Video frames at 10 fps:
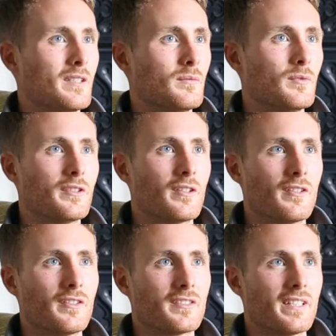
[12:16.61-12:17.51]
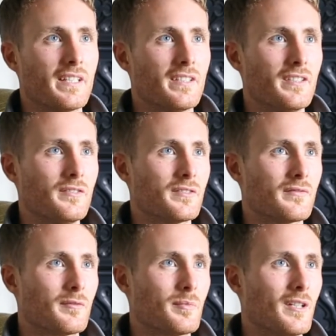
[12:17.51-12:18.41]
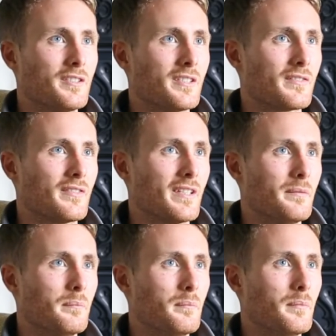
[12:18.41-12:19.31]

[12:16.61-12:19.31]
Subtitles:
wood turners and that to use it for projects for them,